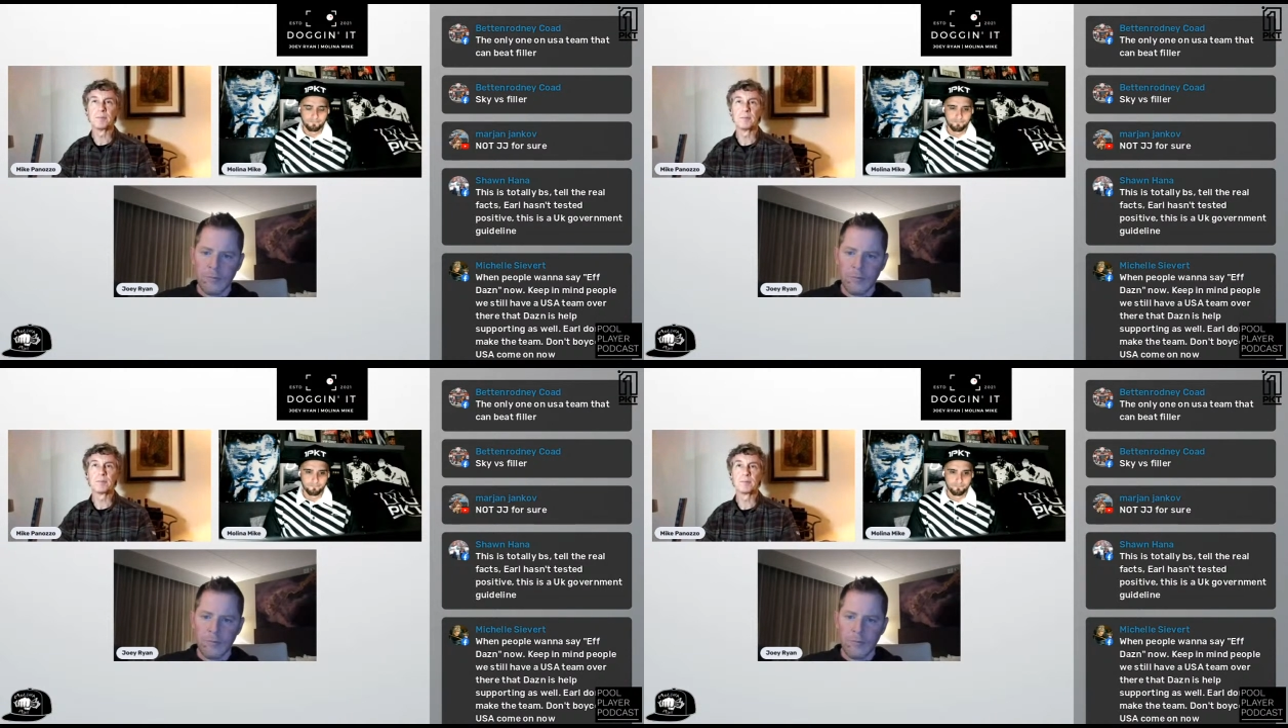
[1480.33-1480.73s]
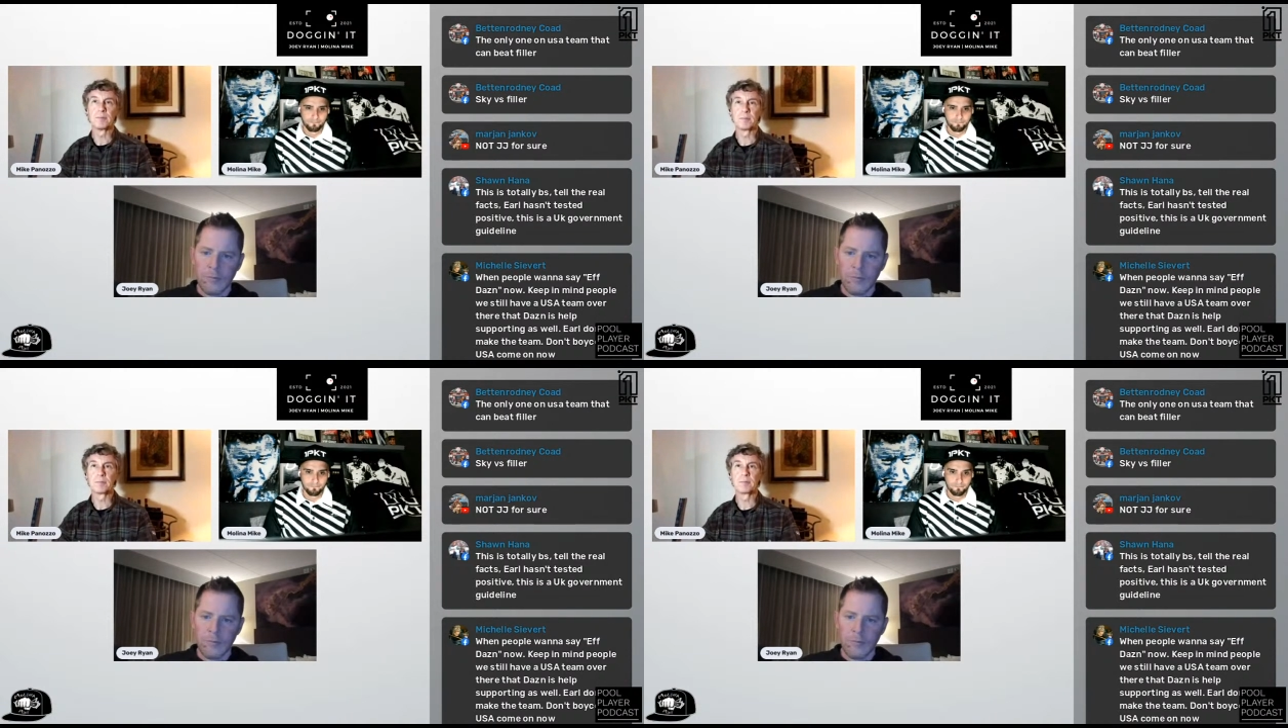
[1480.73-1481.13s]
here's an
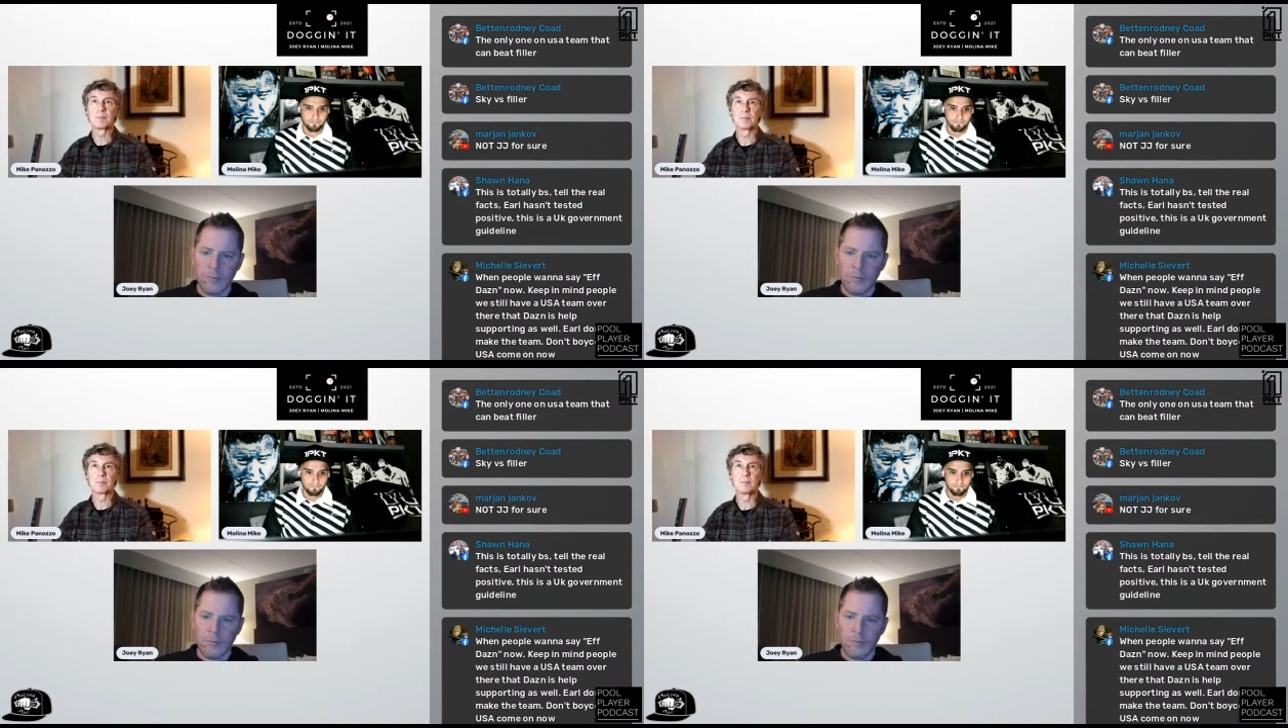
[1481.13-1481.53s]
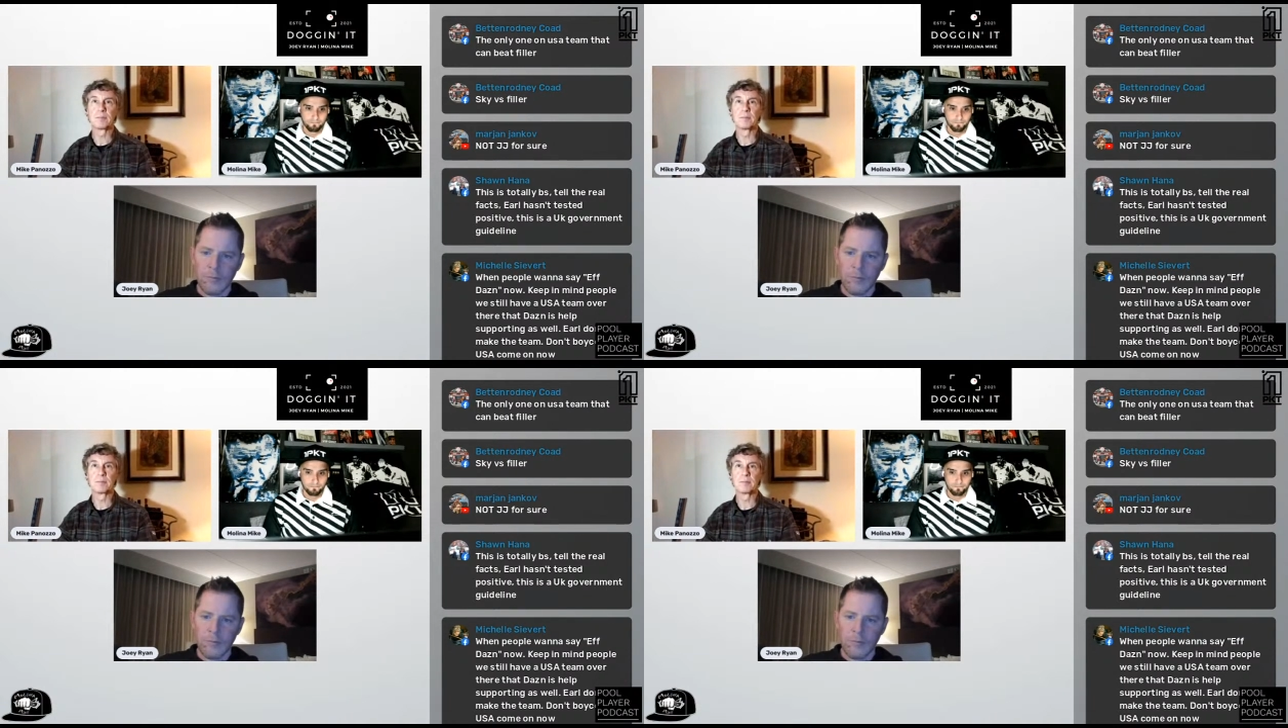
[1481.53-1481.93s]
interesting
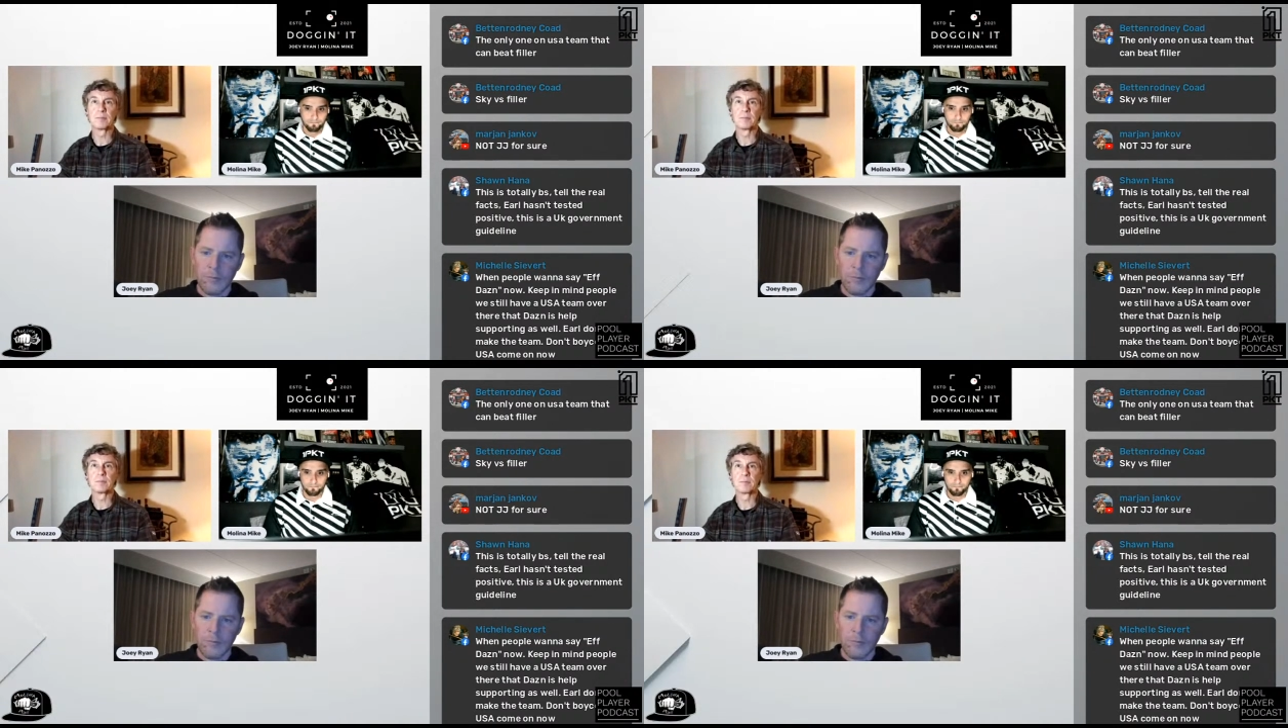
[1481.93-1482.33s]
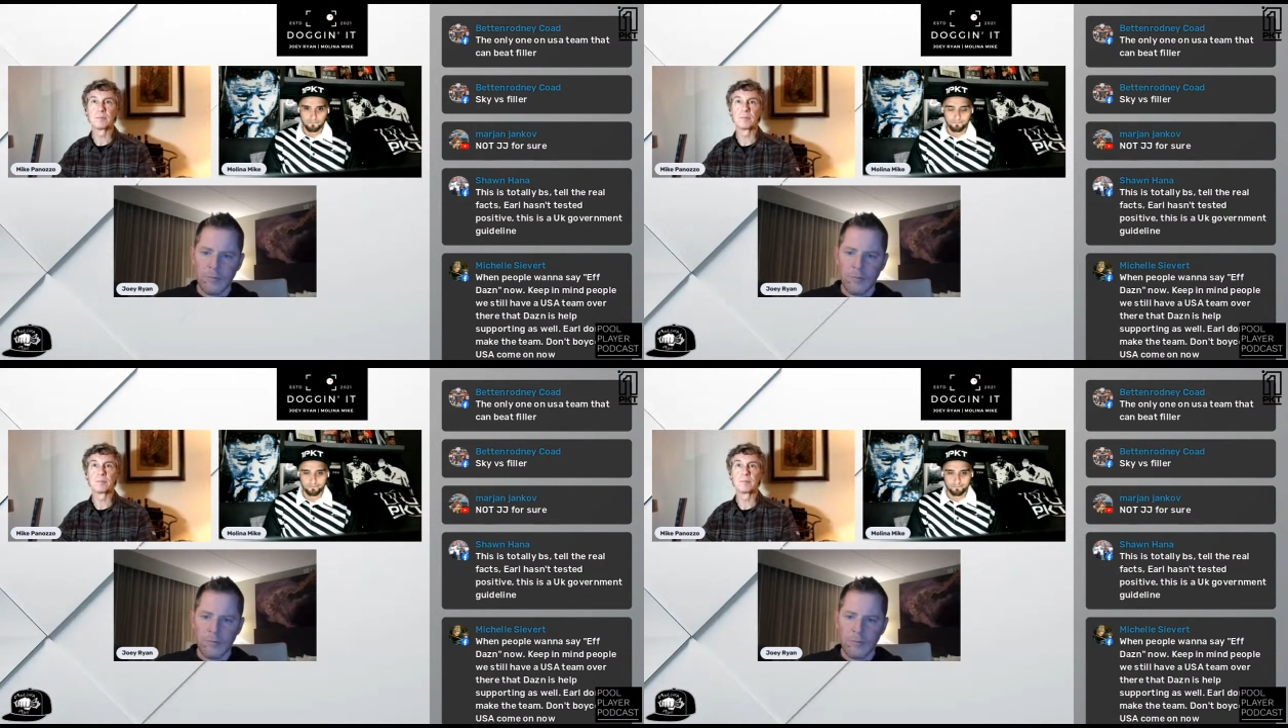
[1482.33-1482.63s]
gambling question,